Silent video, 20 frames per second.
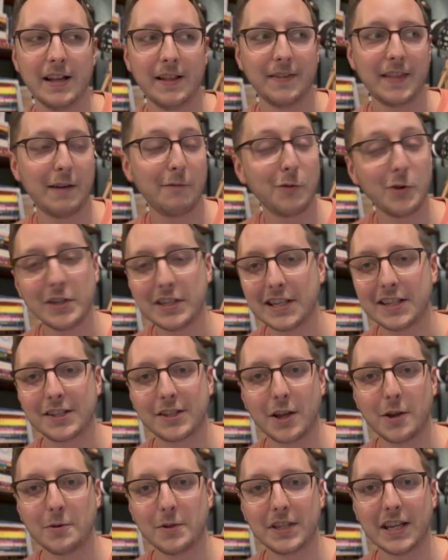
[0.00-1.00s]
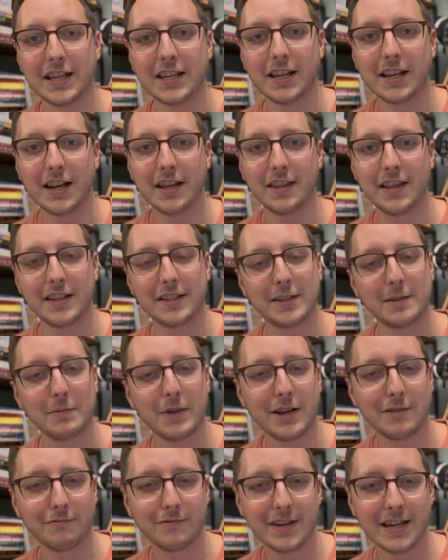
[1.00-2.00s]
that voice is so singular. There's some
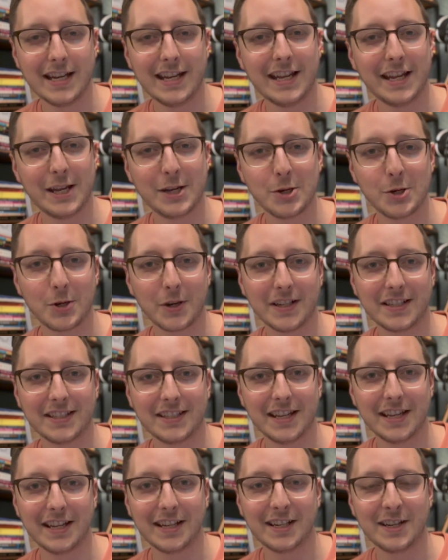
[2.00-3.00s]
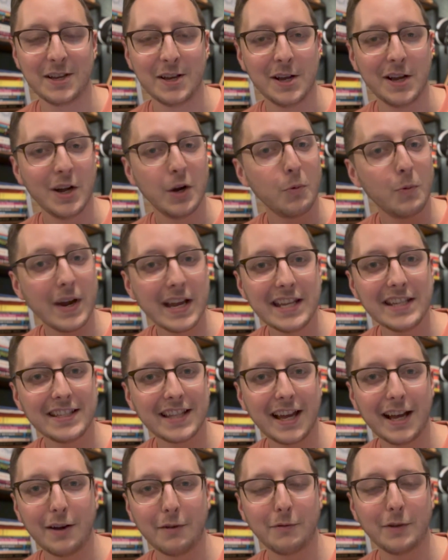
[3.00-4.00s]
like really interesting ways that
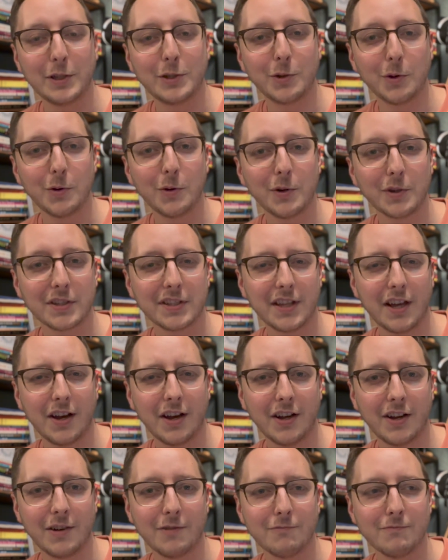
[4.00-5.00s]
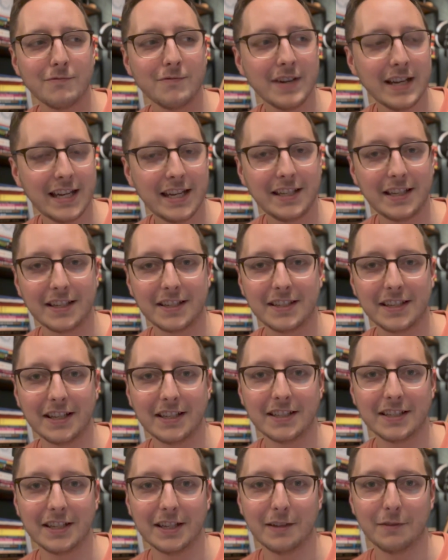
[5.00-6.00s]
Alpha talks that are really
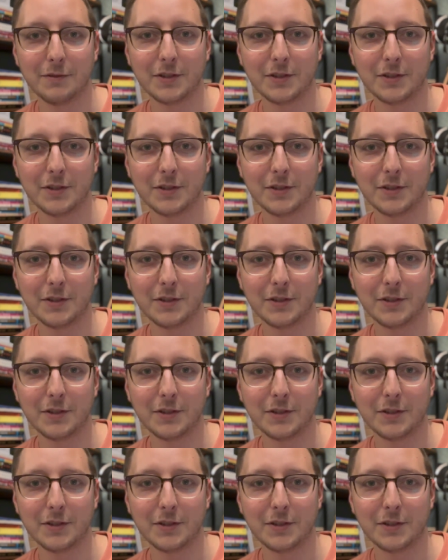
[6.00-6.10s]
distinctive.